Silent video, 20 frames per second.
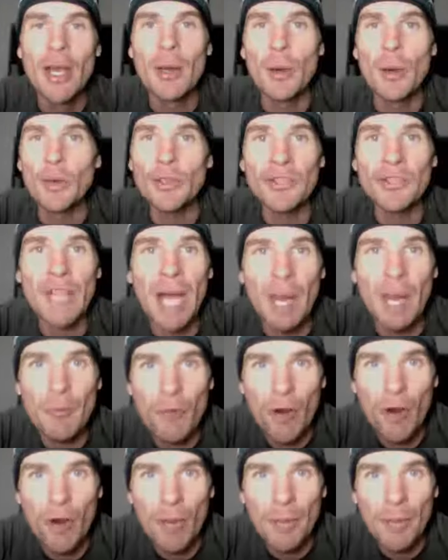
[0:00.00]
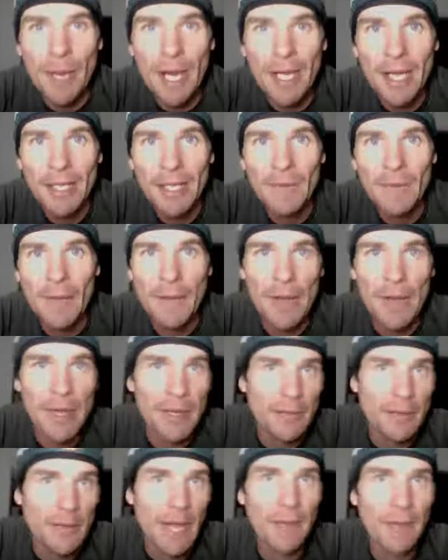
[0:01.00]
Or just cut right back and
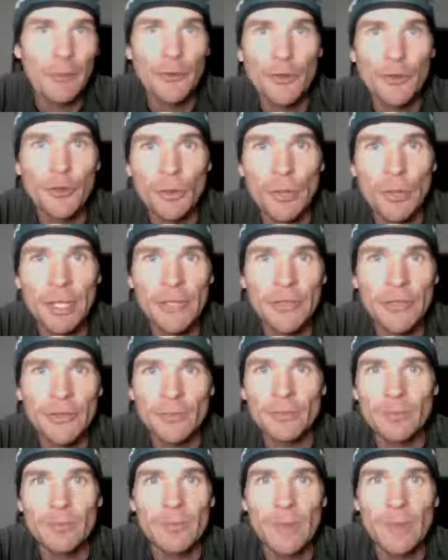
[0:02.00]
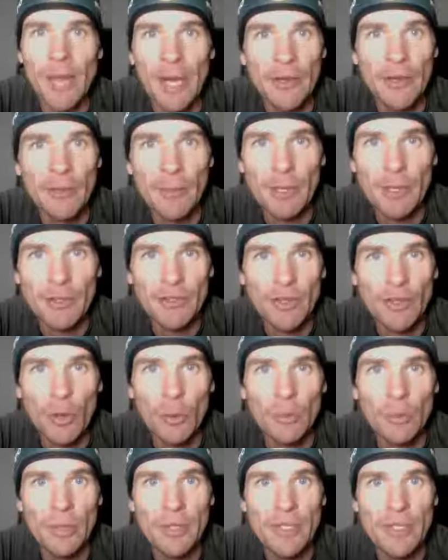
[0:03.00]
then after 2 weeks, add as much
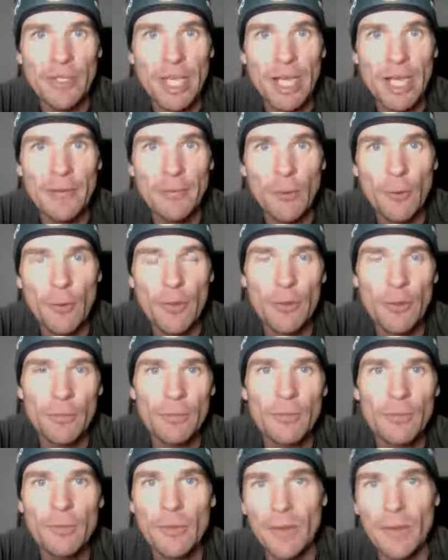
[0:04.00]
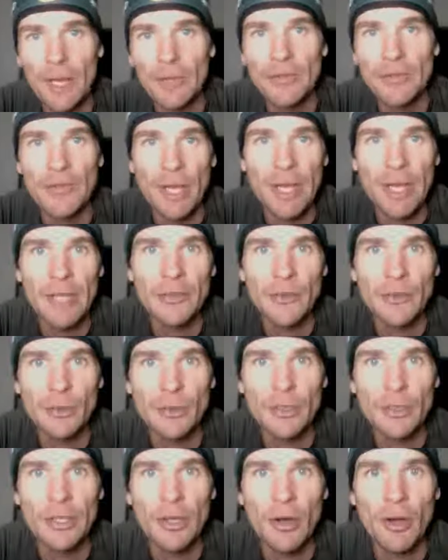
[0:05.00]
salt as you care for and then the next day, sort of
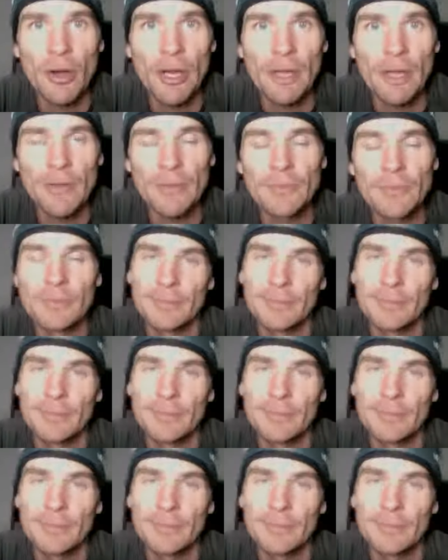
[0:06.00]
look at your eyes